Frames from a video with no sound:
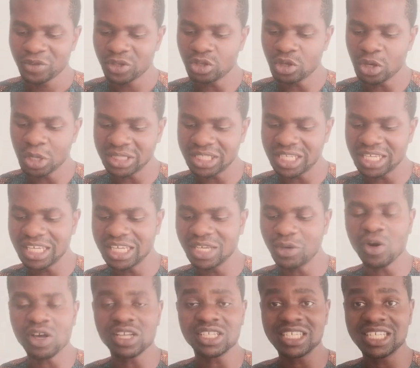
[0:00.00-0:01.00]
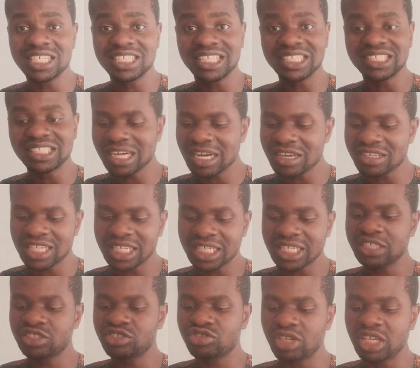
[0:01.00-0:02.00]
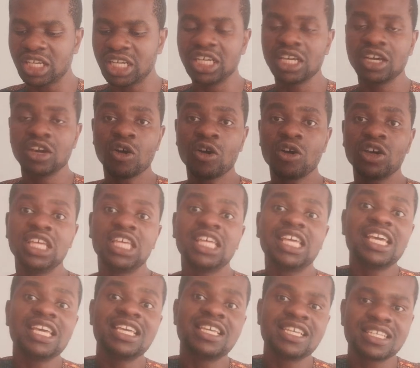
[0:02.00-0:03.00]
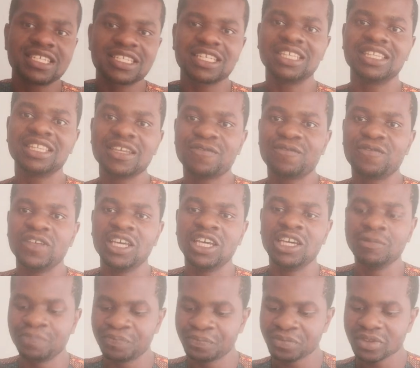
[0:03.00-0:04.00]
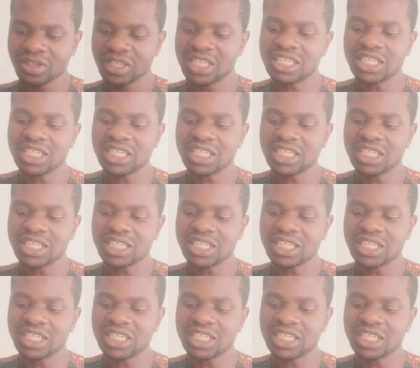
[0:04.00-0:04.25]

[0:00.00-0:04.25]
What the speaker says: You know, he was the general secretary, or he is in the film,